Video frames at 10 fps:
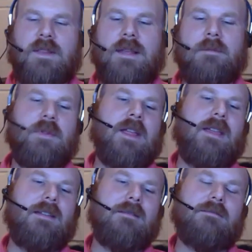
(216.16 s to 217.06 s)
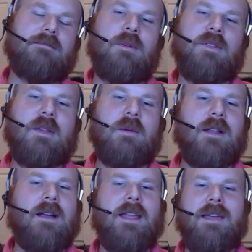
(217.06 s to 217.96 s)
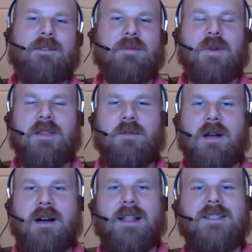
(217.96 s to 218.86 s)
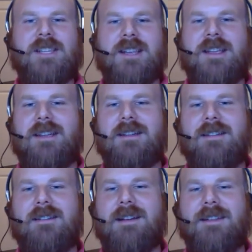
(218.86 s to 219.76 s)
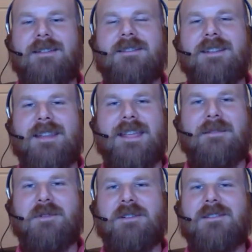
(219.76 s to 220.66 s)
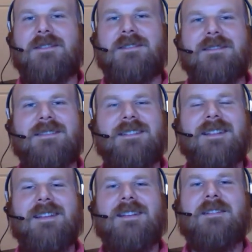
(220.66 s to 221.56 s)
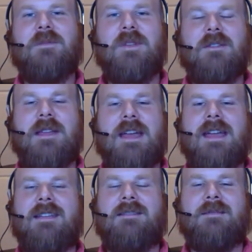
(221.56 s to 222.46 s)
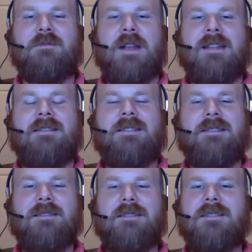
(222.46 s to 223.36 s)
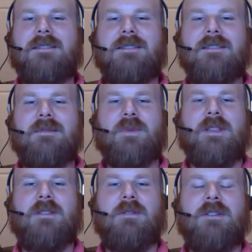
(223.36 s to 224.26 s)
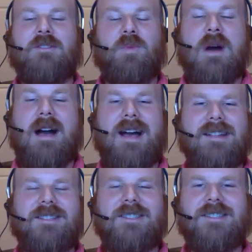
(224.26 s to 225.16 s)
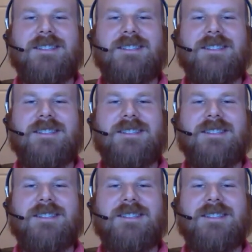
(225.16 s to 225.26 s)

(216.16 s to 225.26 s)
down play. What was going on? Evan, were you on a chair, under a table? Were you guys running in circles? Could you watch?